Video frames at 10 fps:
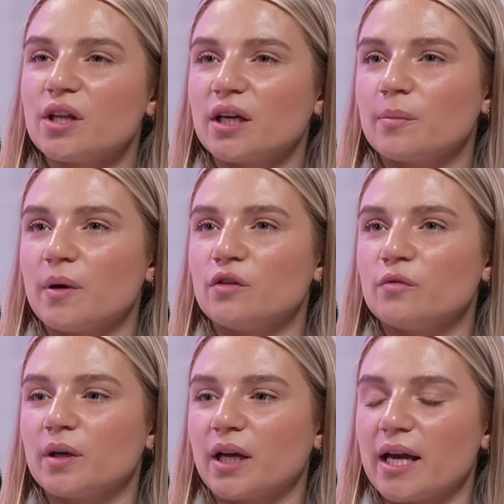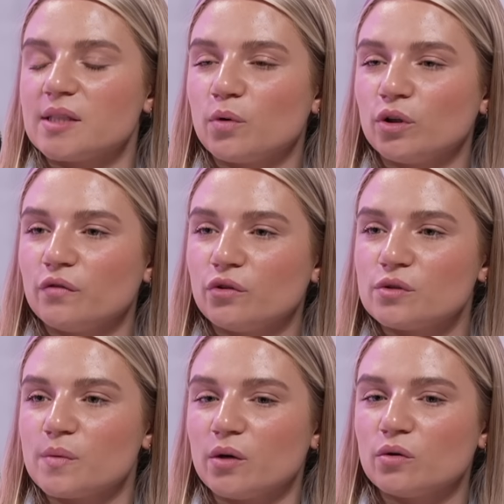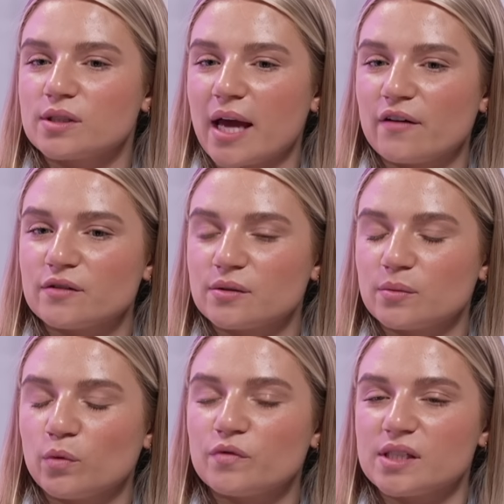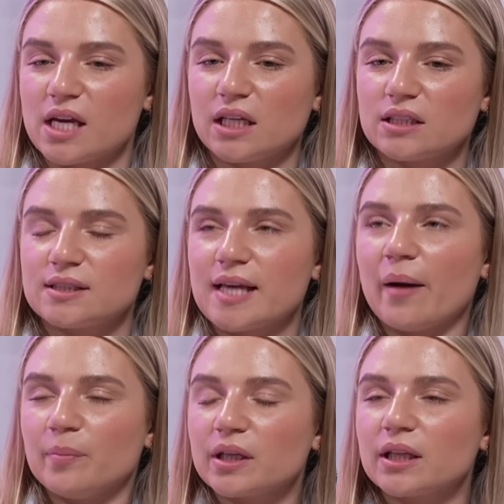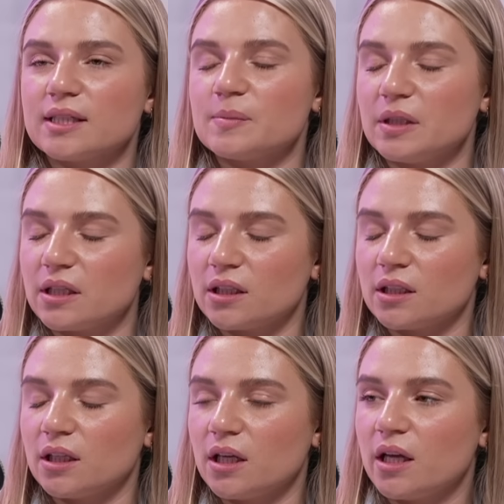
think about it from a guy's point of view as well, because as we've said, typically speaking,